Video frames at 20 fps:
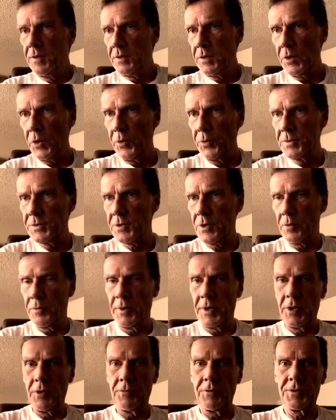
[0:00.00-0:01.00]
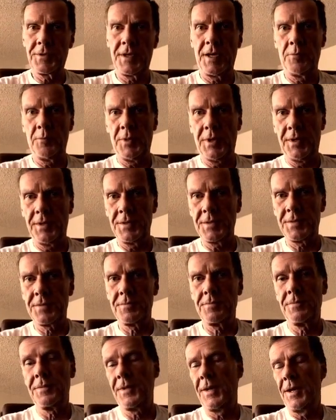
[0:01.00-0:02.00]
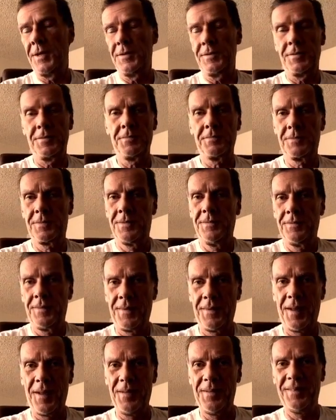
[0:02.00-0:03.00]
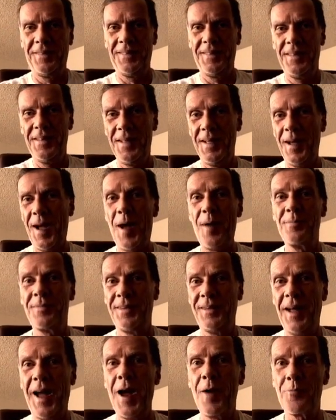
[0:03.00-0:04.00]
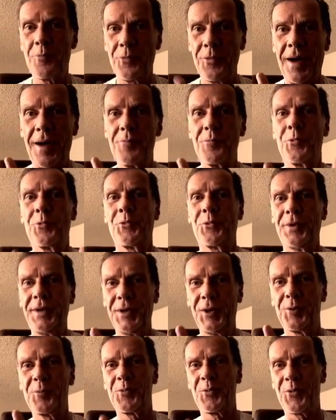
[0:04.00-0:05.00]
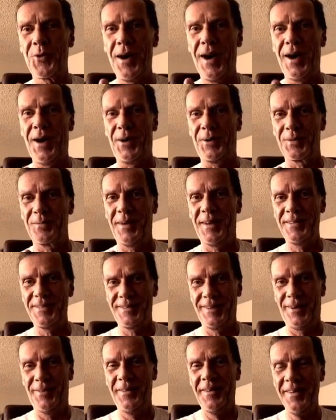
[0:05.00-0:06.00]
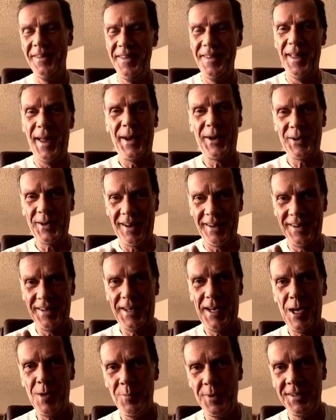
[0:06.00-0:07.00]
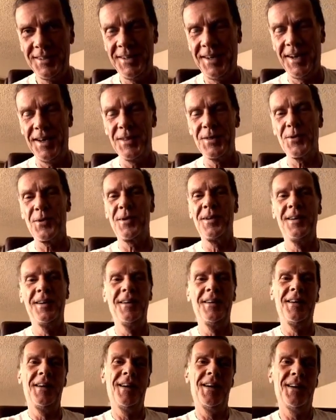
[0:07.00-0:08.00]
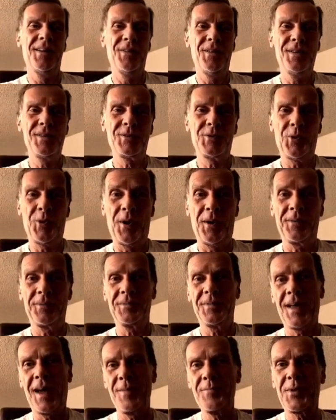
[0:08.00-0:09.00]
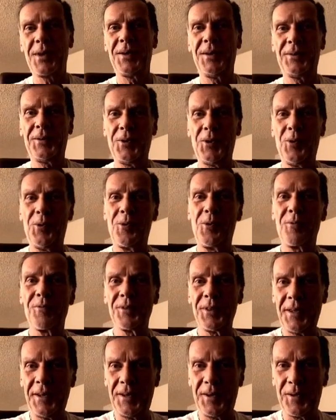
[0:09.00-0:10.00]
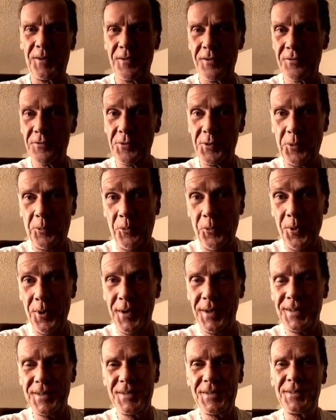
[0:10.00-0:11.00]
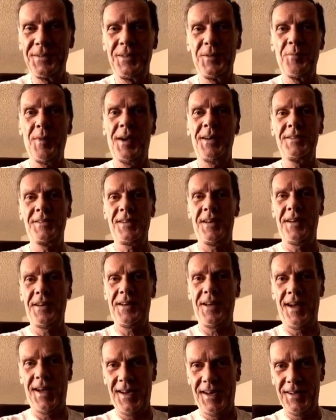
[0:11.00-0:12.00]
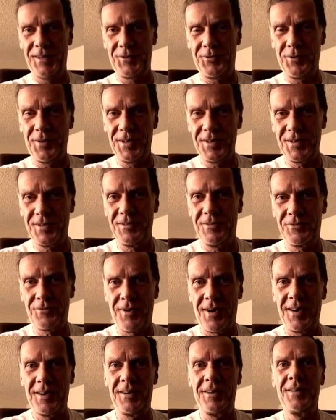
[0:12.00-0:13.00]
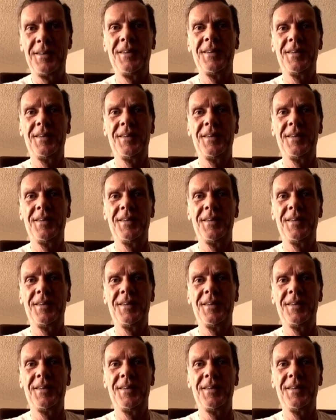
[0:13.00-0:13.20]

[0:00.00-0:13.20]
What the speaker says: go, it's already over 10 minutes, and I'm real proud of myself. I can kind of keep it together this long. I'm gonna go over the hill and through the woods to my psychiatrist and try to